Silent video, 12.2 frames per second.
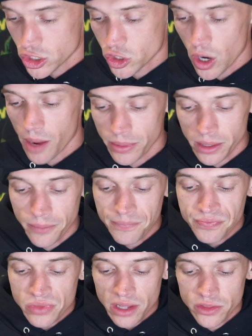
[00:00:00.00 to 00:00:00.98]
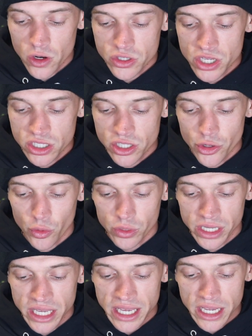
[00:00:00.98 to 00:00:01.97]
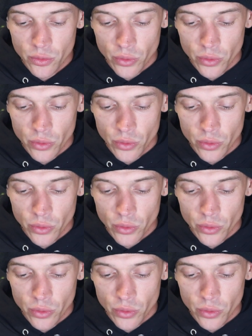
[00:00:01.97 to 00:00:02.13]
dropping. There's this little key